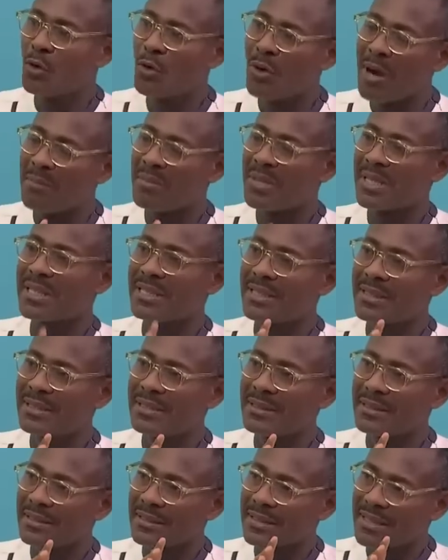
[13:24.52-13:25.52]
lower
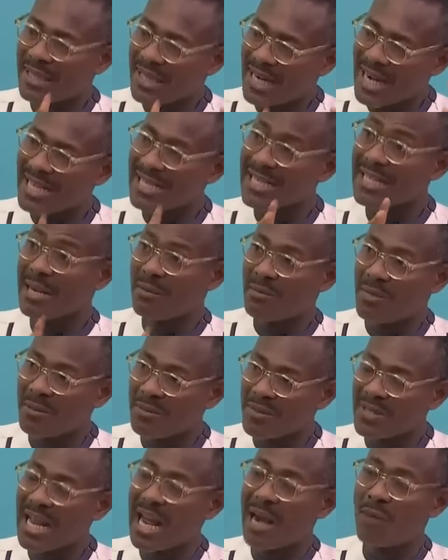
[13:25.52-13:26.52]
middle class
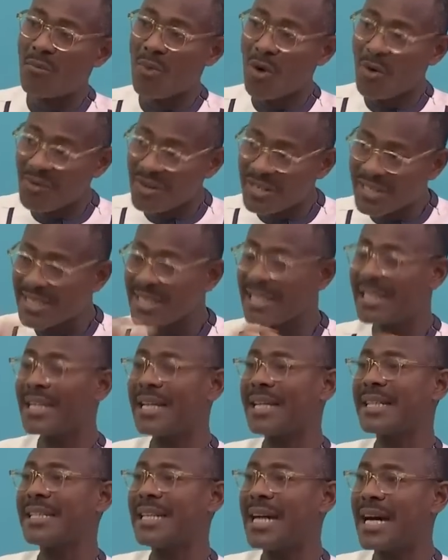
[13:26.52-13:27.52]
suburbs are more
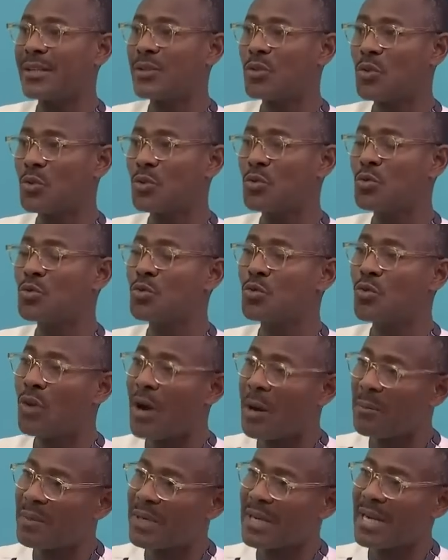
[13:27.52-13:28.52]
resilient than those who grew
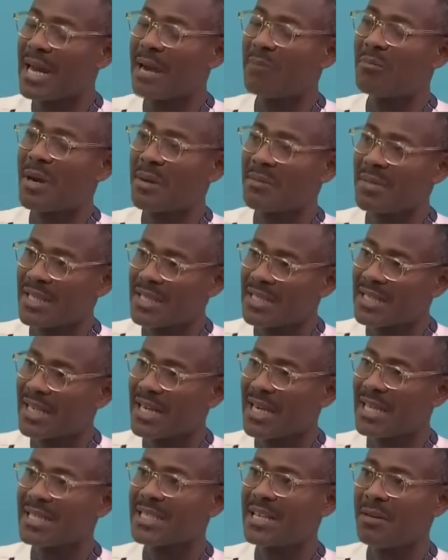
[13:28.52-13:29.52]
up in the upper middle
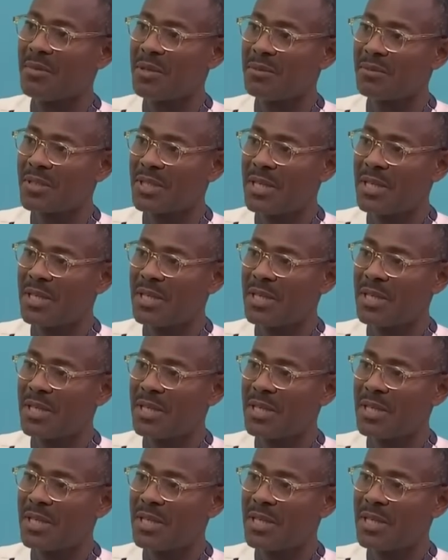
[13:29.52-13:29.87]
class suburbs.